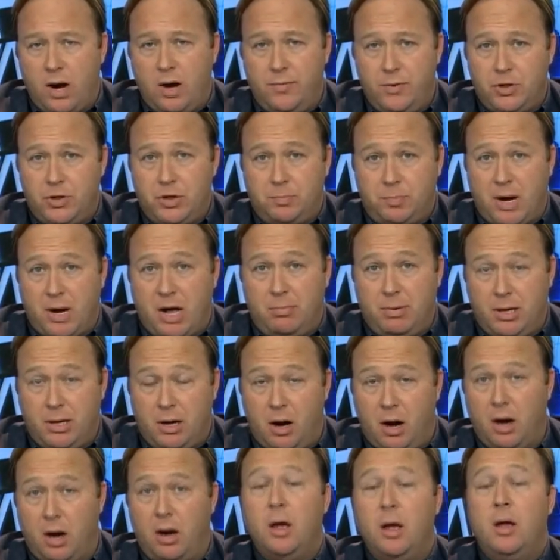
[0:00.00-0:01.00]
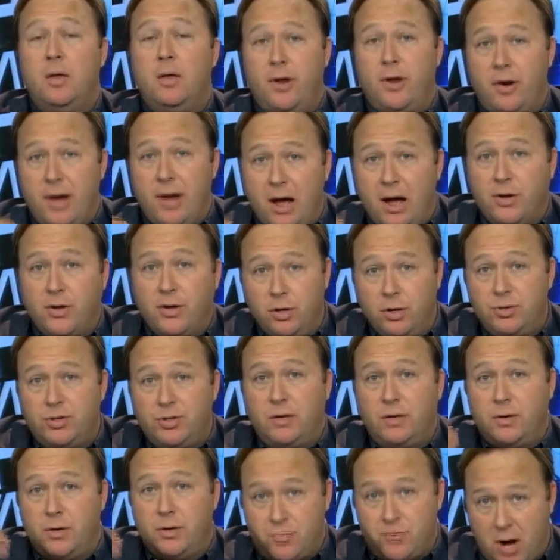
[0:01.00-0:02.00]
of this, you probably are, they're now
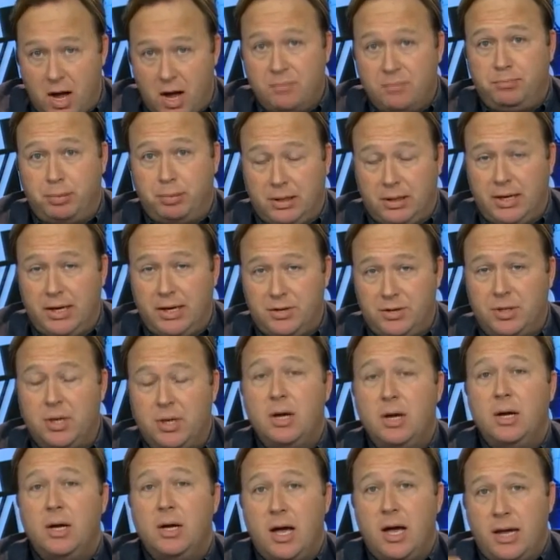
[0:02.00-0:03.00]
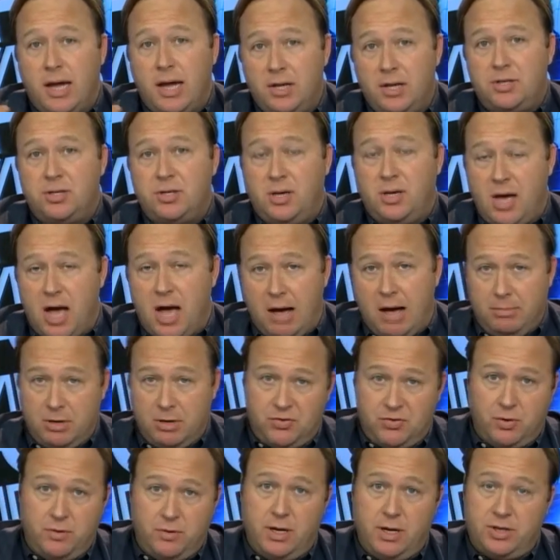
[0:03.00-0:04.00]
using the drug police against the
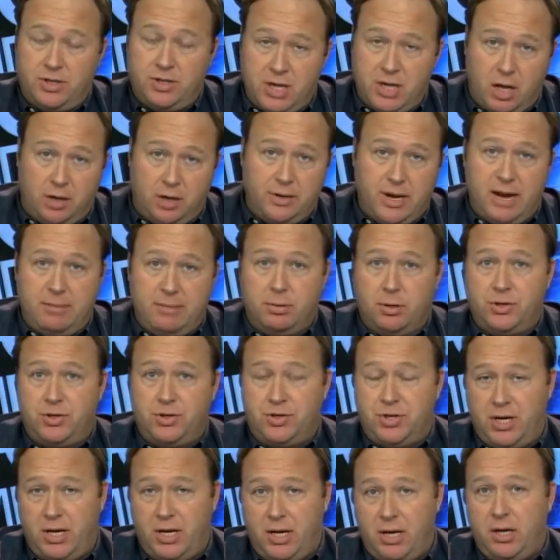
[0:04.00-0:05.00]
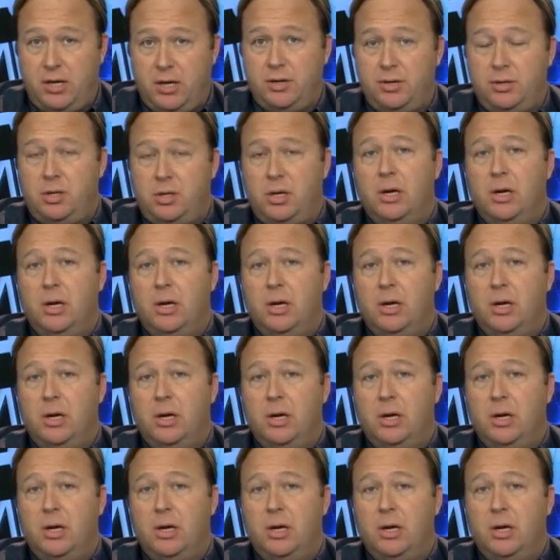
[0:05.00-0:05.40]
Amish when they sell neighbors cheese.